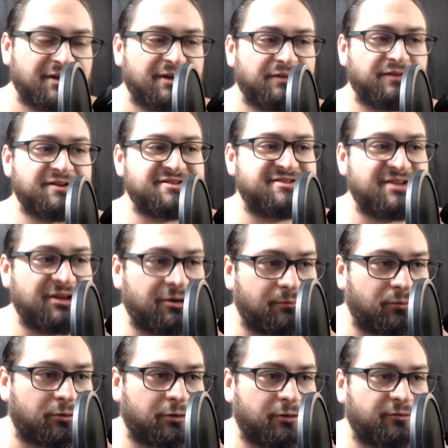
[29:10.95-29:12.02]
the
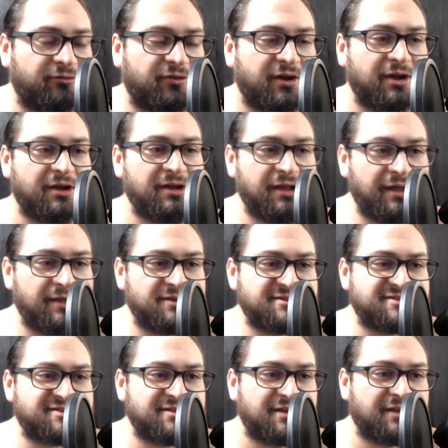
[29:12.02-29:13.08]
xenomorph
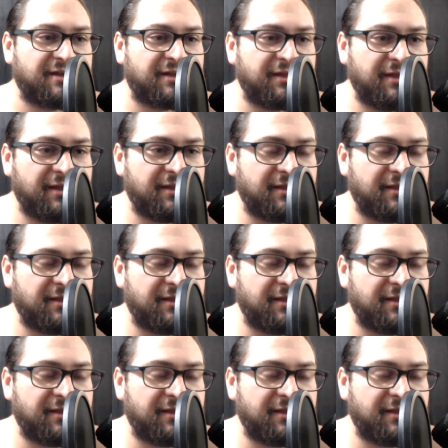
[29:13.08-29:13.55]
is it.